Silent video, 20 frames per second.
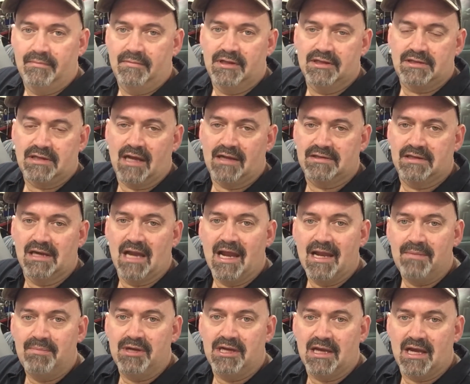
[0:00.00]
this has an
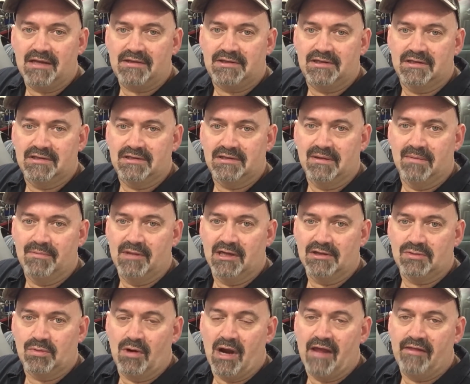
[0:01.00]
ABS system
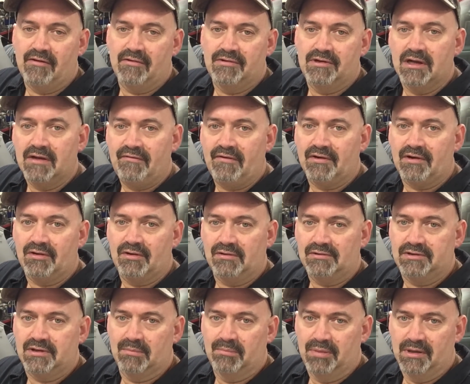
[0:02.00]
that's rather
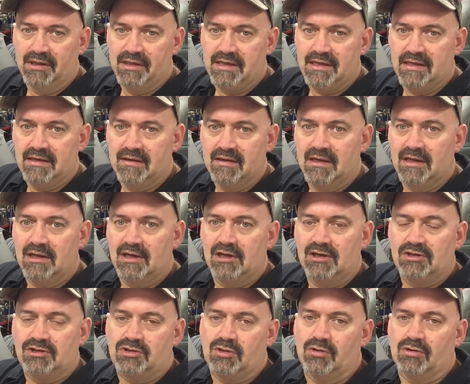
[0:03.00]
difficult to bleed,
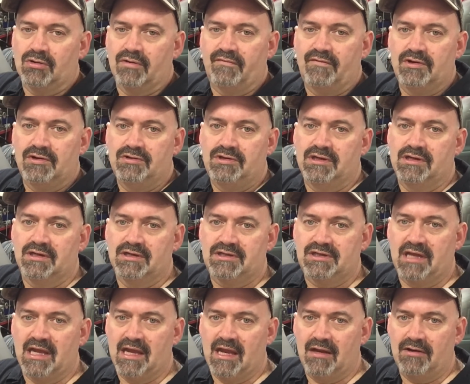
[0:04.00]
short of using a
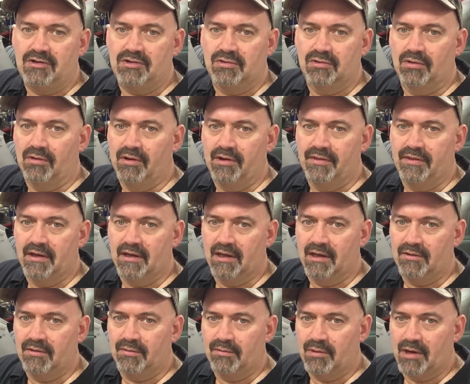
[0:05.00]
scan tool in
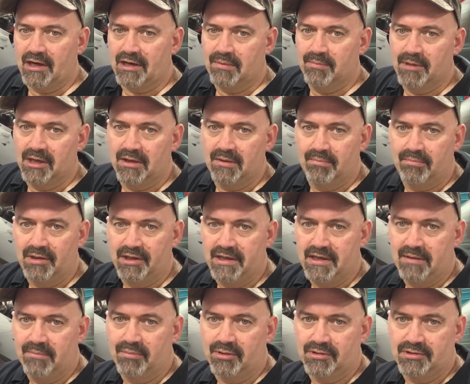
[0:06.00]
the recommended
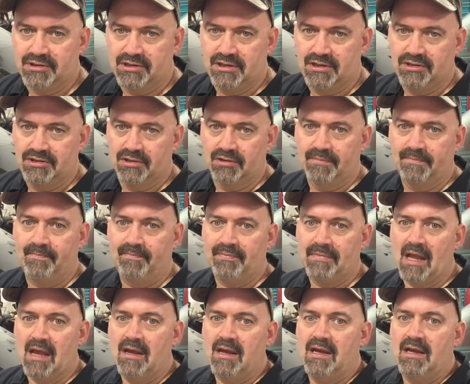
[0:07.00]
bleeding procedure.
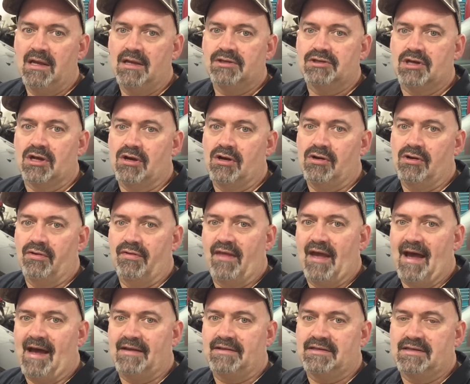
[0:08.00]
So
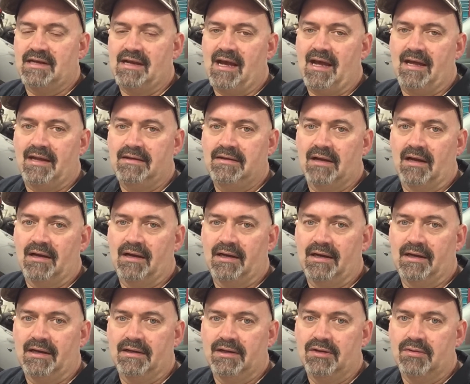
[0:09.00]
that said,
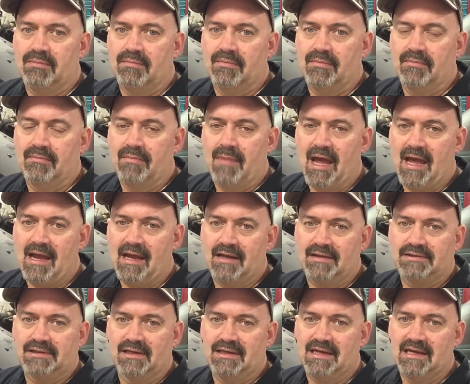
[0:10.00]
uh, you may,
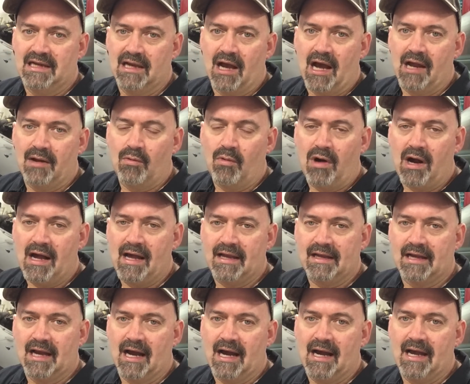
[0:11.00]
as a
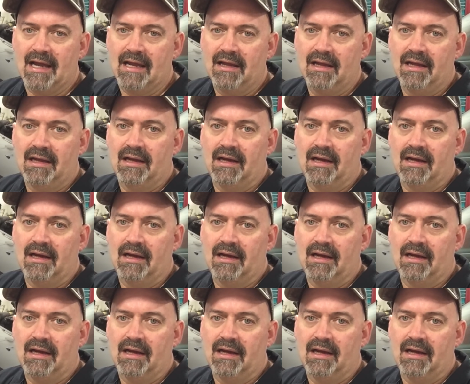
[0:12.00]
DIY guy,